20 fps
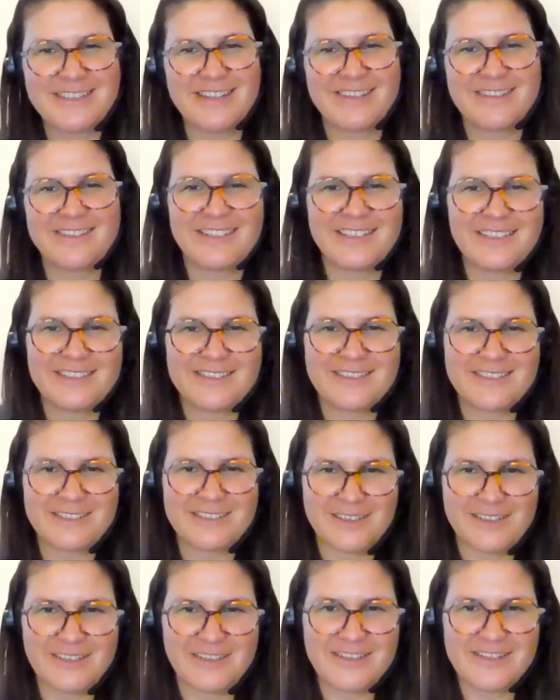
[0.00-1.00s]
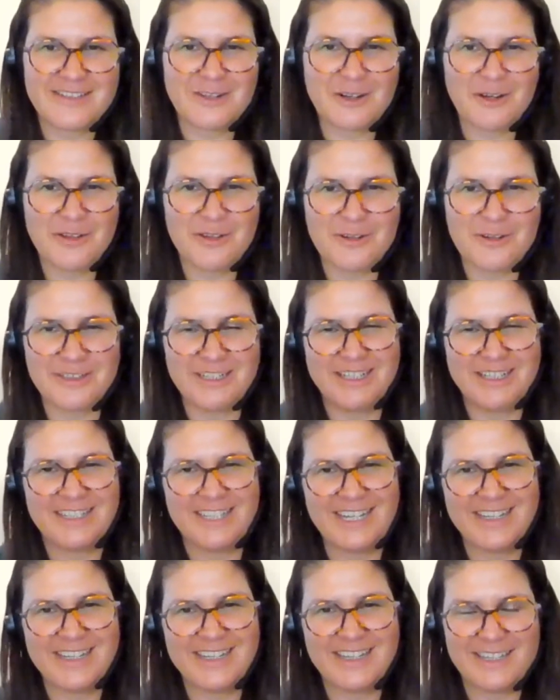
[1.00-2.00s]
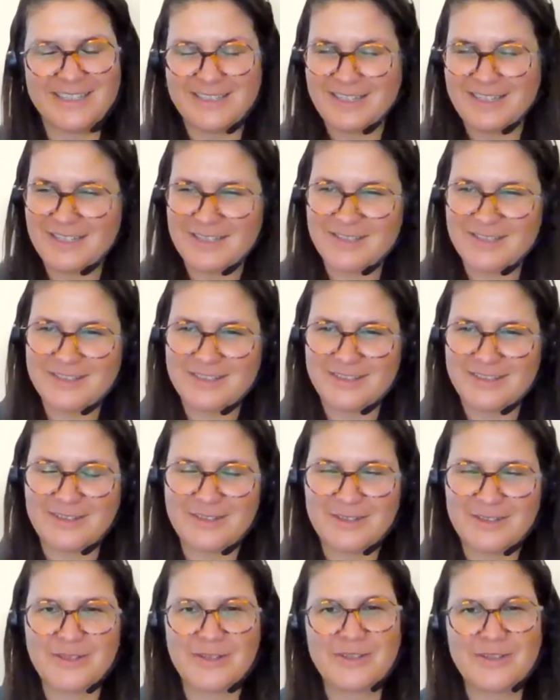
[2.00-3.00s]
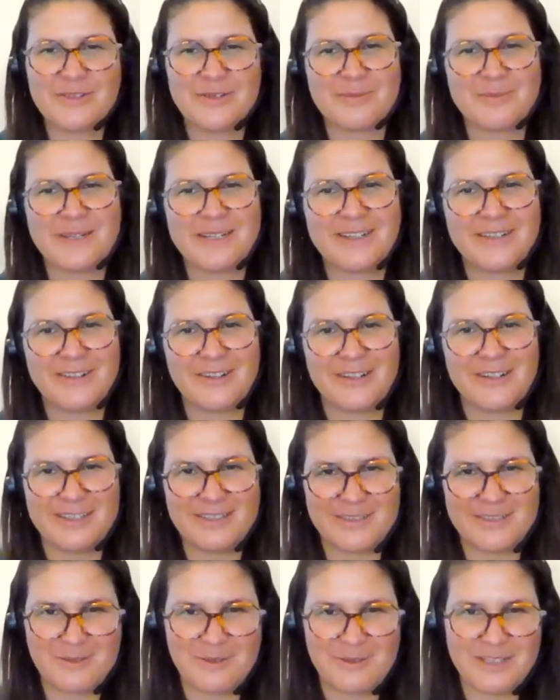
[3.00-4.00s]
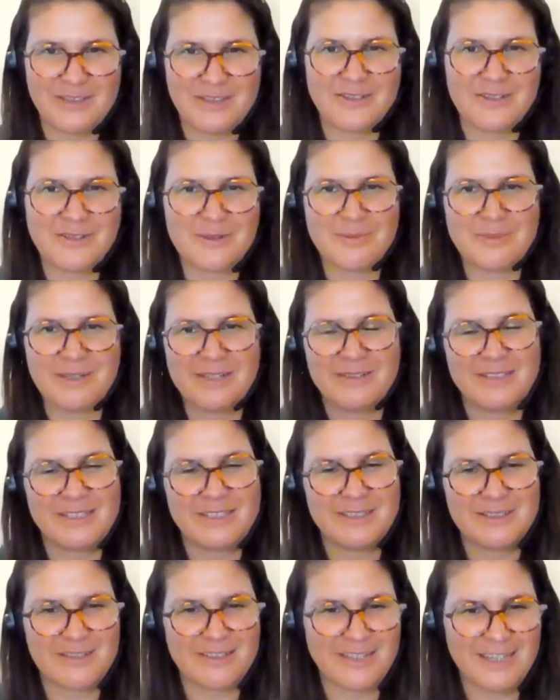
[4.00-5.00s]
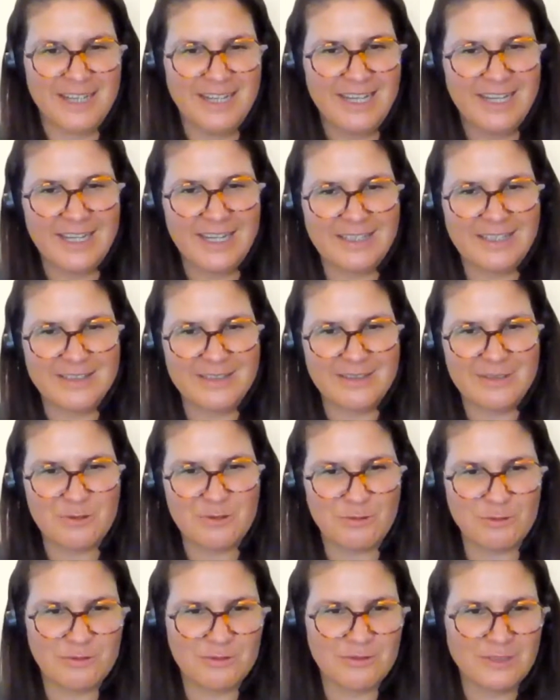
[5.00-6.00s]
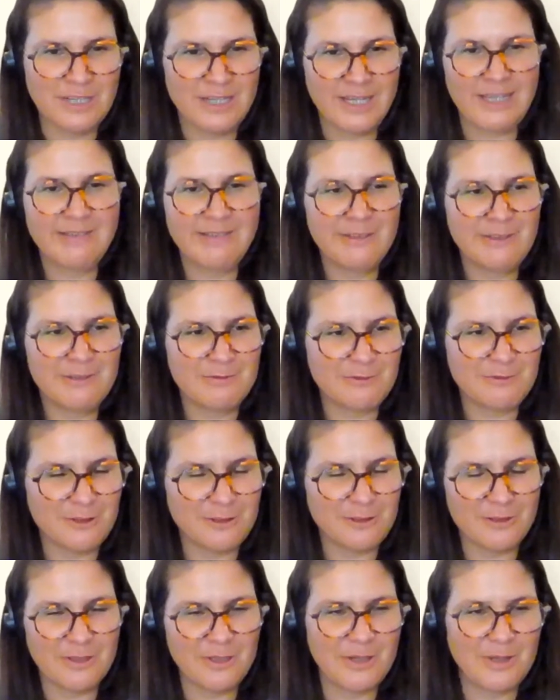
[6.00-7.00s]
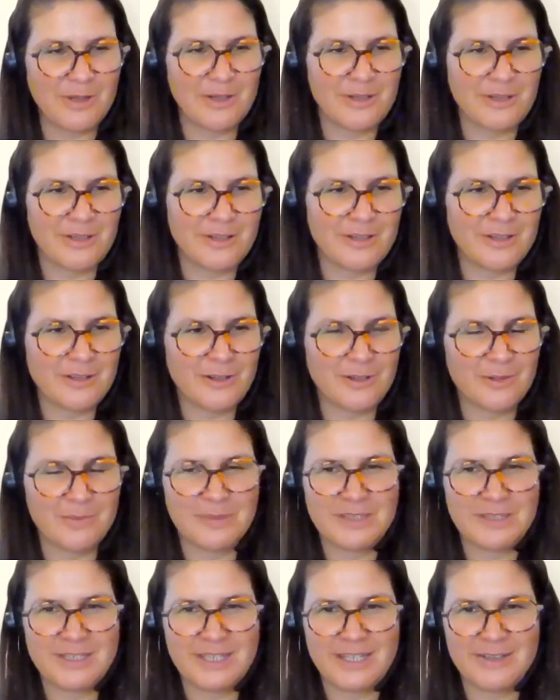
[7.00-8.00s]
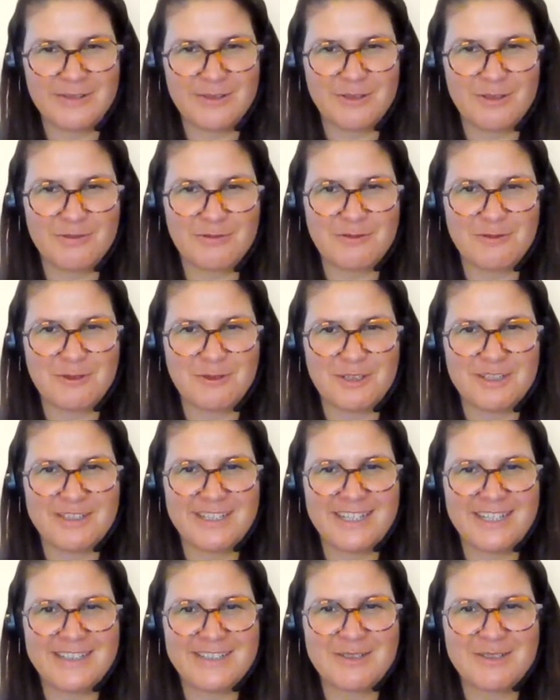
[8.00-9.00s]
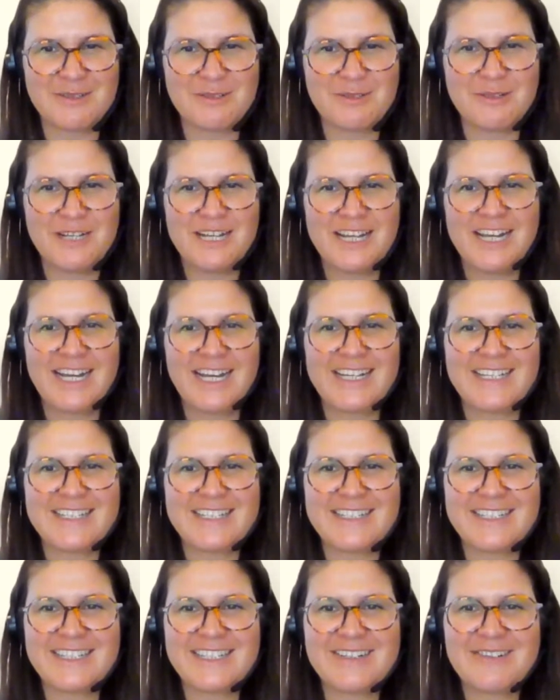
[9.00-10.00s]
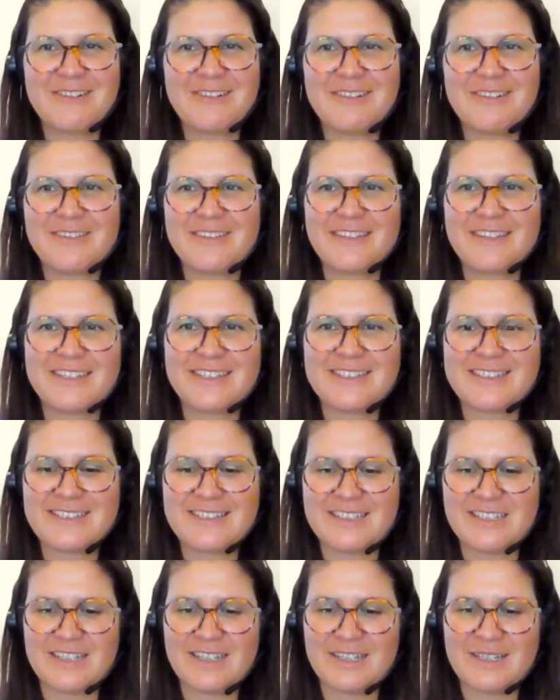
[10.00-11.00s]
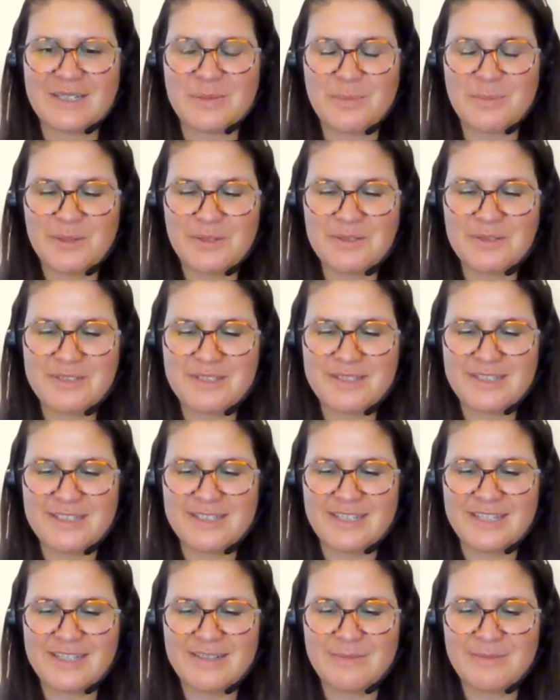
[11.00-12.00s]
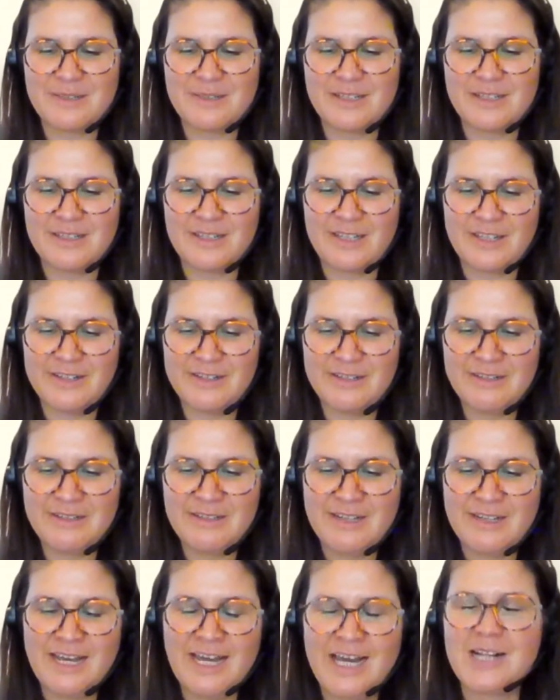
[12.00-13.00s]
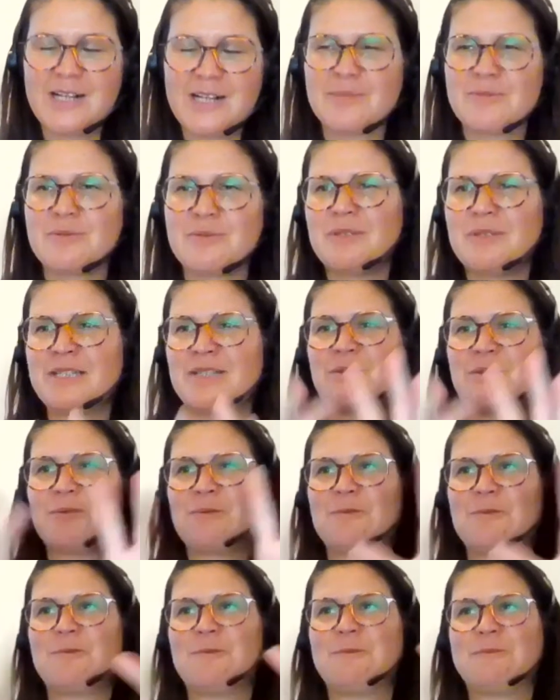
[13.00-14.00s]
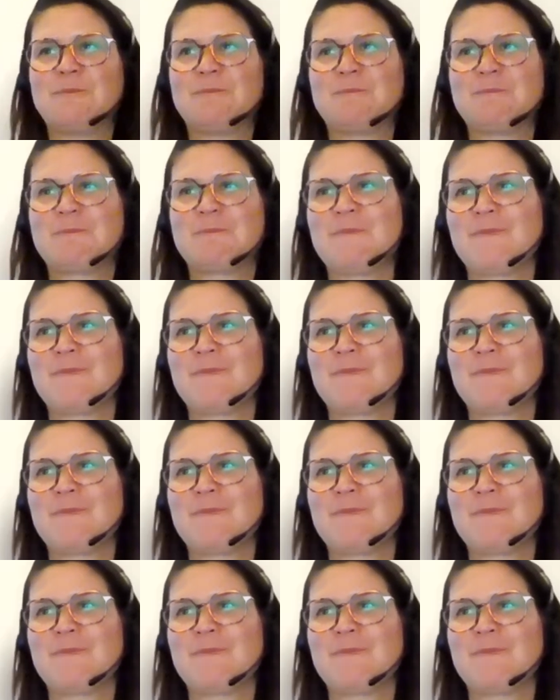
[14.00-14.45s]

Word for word: That this this other, like he thinks in another manner, he's doing another manner. It's a, uh, it's true even for a, uh, a mediator, of course. And so I think all these uh, experiences here here help me to.